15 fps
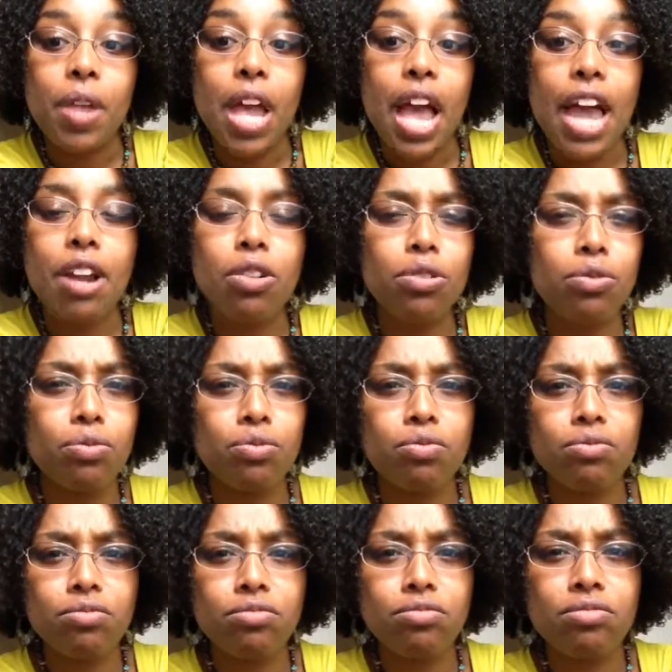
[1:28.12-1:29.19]
I don't
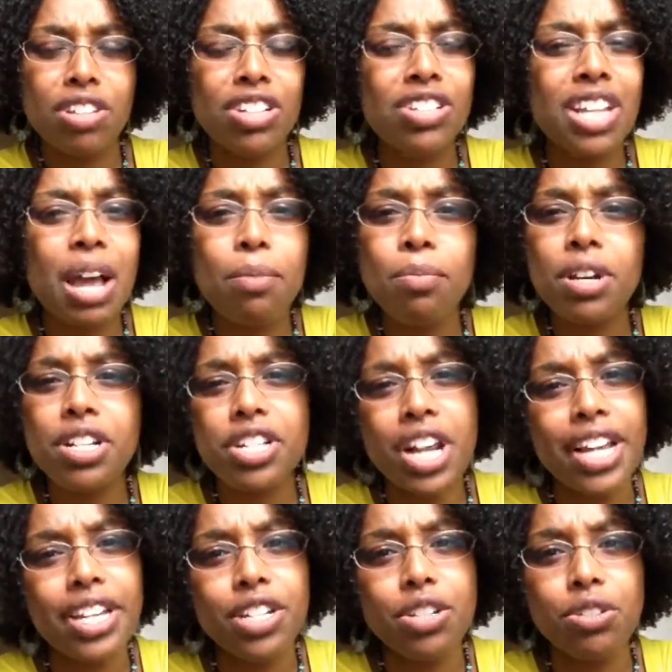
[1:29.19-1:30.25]
there's not much
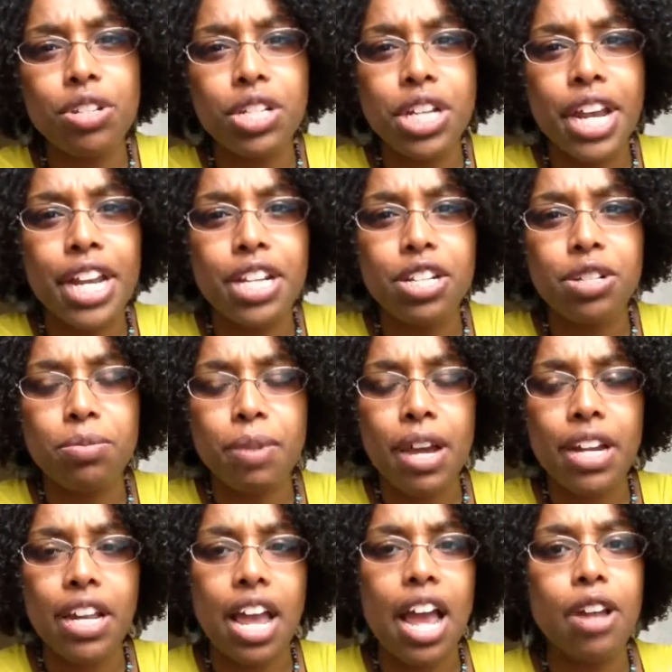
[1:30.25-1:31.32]
I could do to change
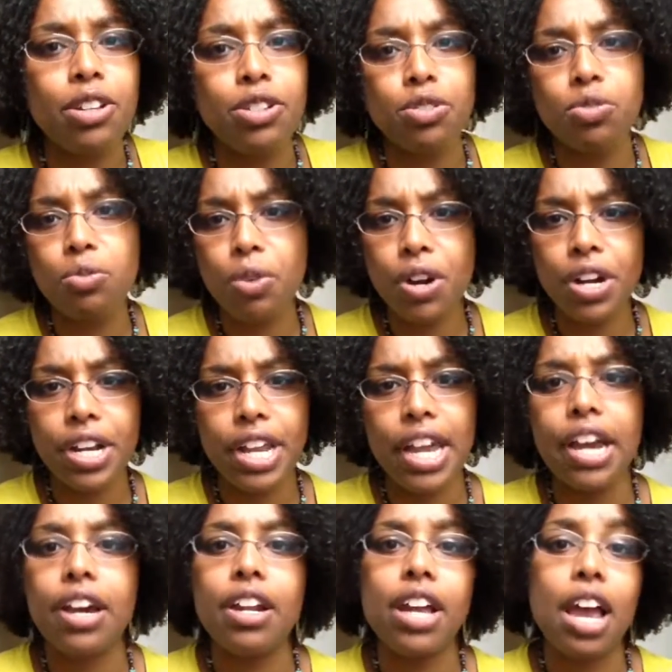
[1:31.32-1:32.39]
about it. I do work
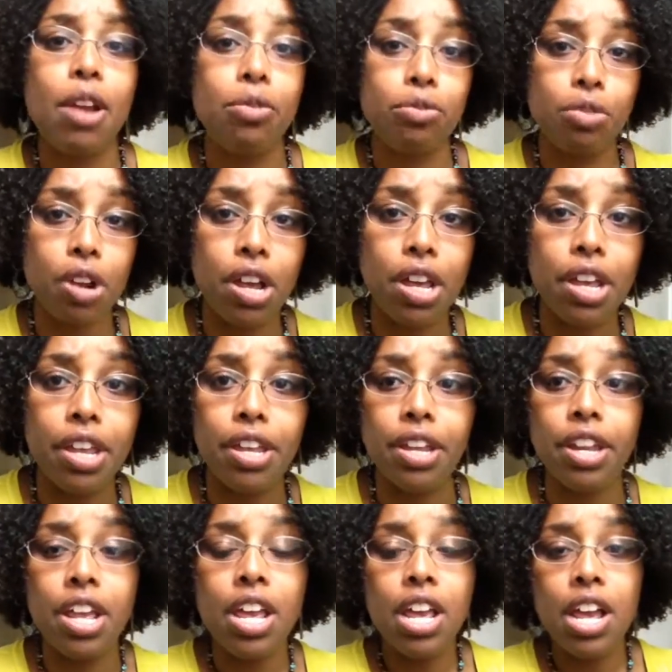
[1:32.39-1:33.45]
out, I
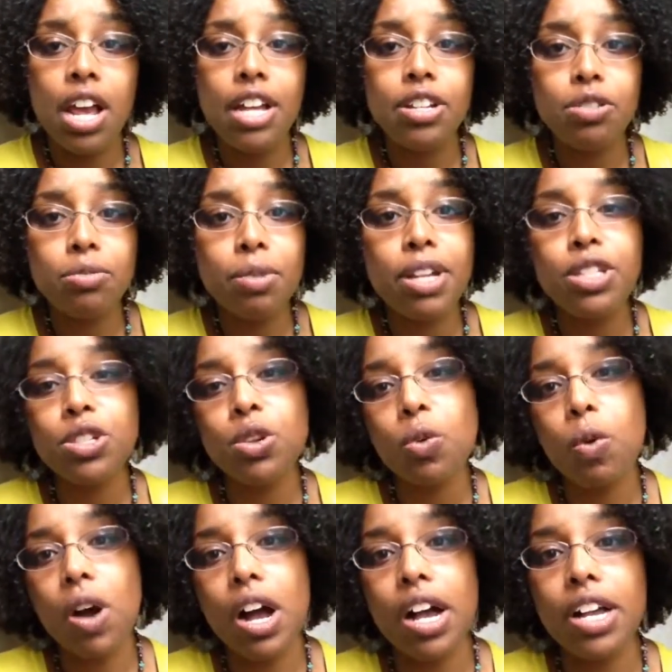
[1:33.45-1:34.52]
run, I do my
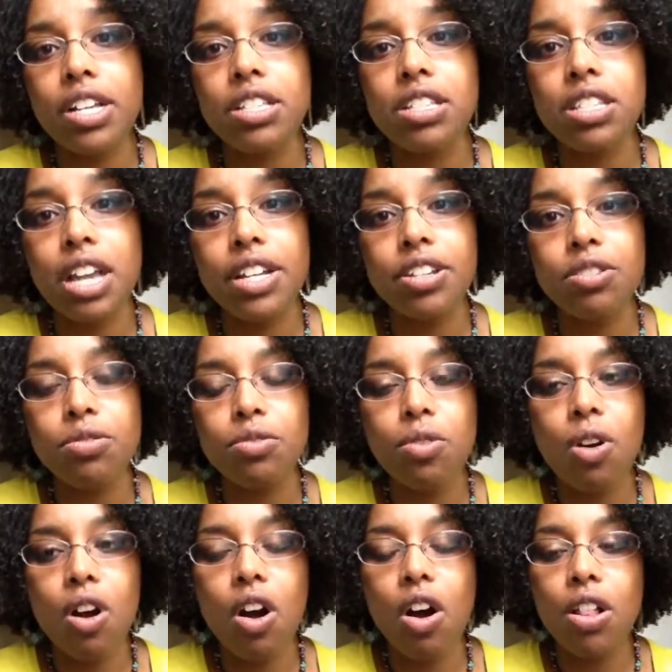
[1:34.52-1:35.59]
squats, I
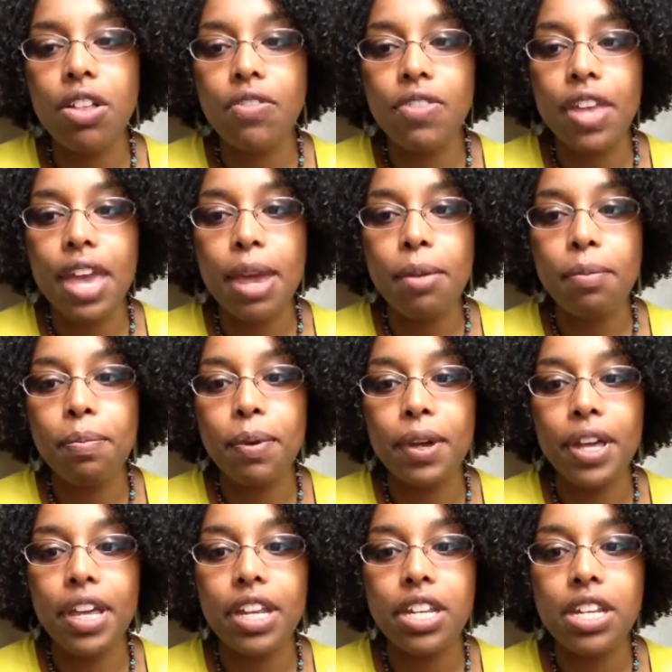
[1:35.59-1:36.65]
do all of that,
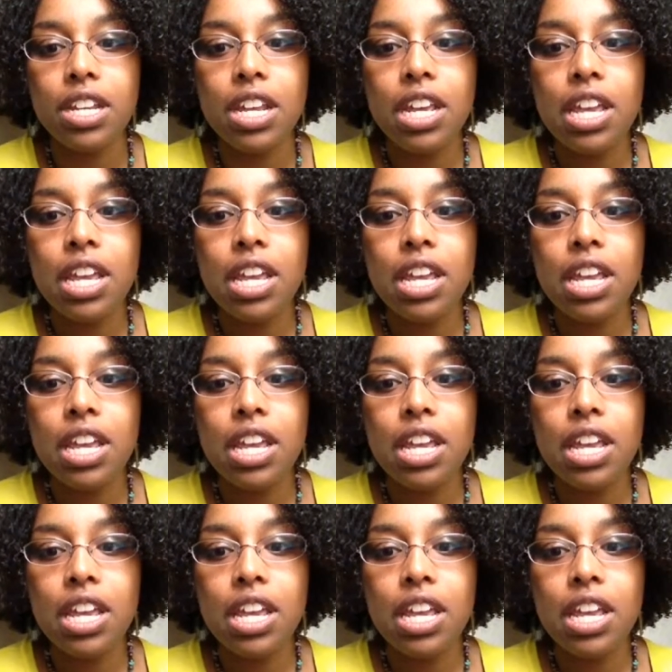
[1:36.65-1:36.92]
but